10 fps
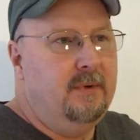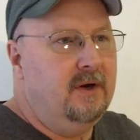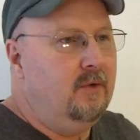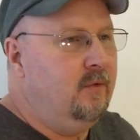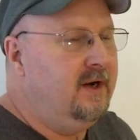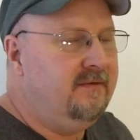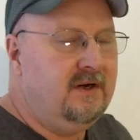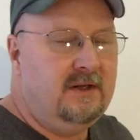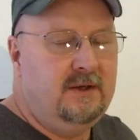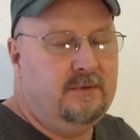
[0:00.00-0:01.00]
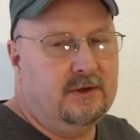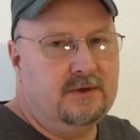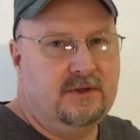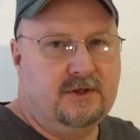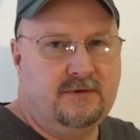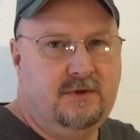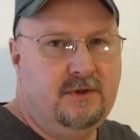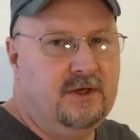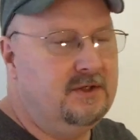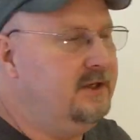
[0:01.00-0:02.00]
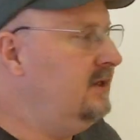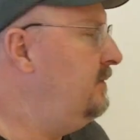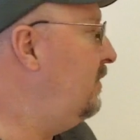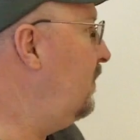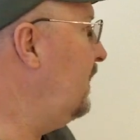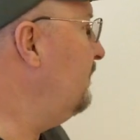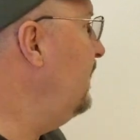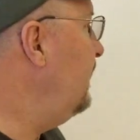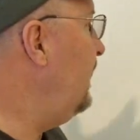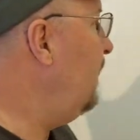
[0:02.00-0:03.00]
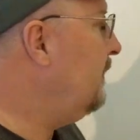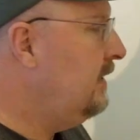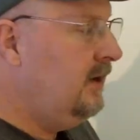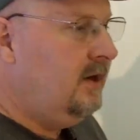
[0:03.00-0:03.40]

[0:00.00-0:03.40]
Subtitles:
but whenever you clean the filters, there's a few things you need to be aware of. Now,